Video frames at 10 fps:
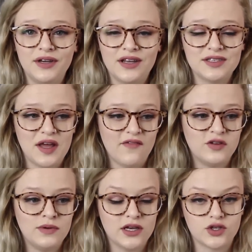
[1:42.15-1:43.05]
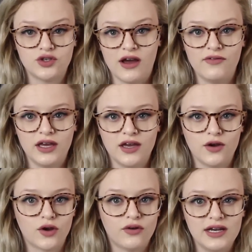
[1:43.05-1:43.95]
It doesn't have to be
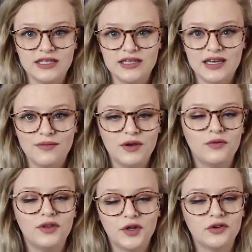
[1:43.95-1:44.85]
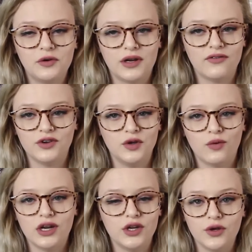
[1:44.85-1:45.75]
extravagant or crazy. It can be literally whatever you
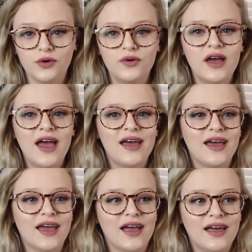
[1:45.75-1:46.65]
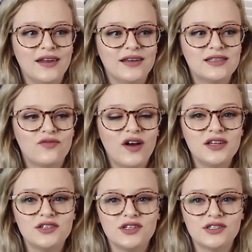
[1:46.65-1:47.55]
want to do. And it's
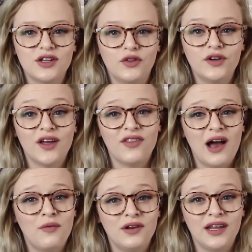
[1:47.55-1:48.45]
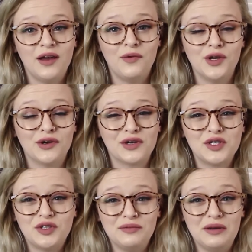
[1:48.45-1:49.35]
fun to just look at that one day when you're
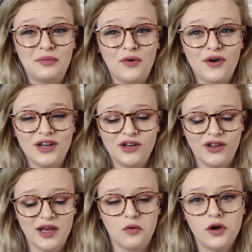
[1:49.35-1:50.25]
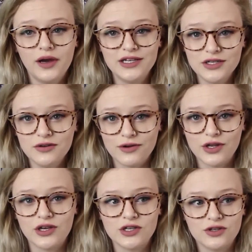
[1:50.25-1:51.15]
extremely bored and you're like, what do I do?
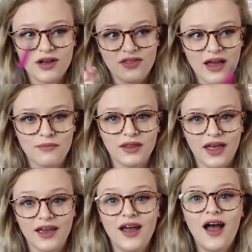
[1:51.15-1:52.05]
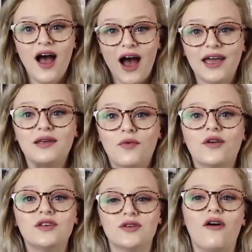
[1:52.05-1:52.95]
And you can just look at that and be like, I can
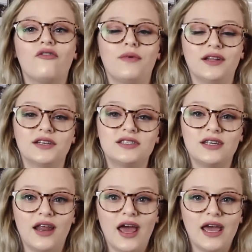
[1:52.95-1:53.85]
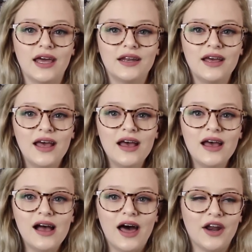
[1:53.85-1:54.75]
mark this off of my list today. And
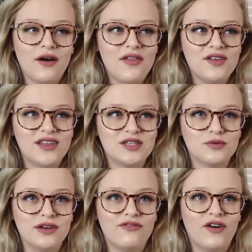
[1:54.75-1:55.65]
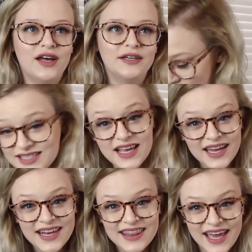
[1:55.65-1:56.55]
I don't know, I think that's really fun. The
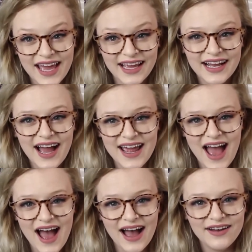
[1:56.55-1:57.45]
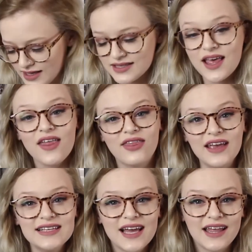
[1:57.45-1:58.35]
second thing I have is
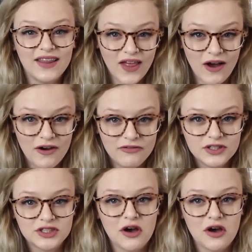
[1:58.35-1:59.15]
things I love.